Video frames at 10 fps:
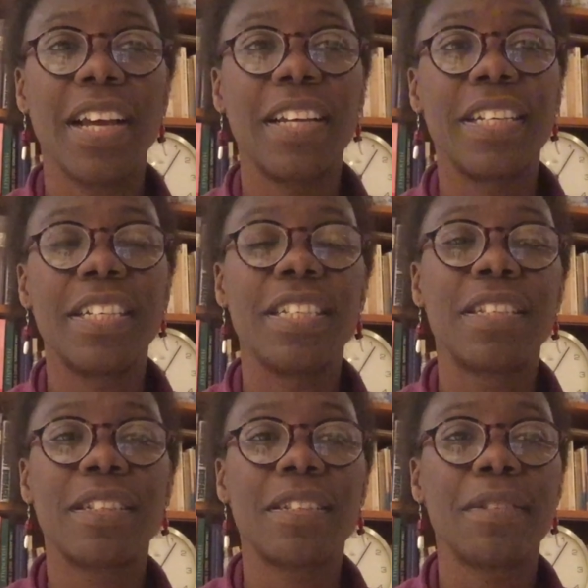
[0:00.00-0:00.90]
and
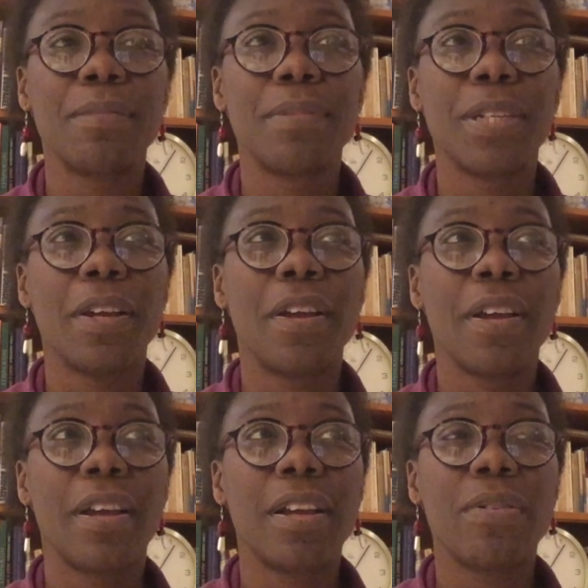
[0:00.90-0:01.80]
he's
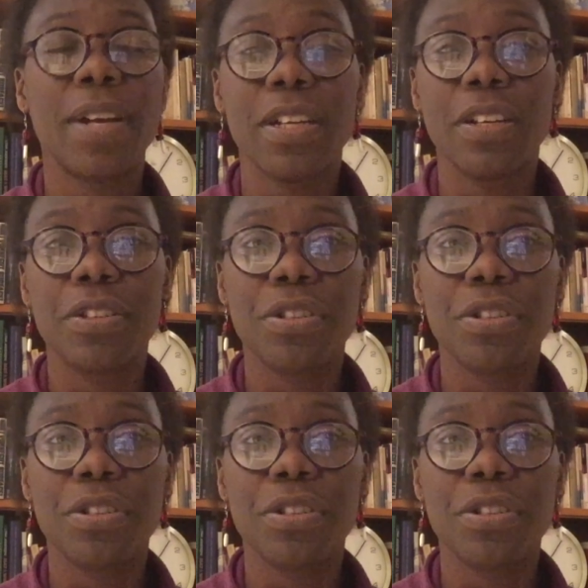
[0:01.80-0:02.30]
quite close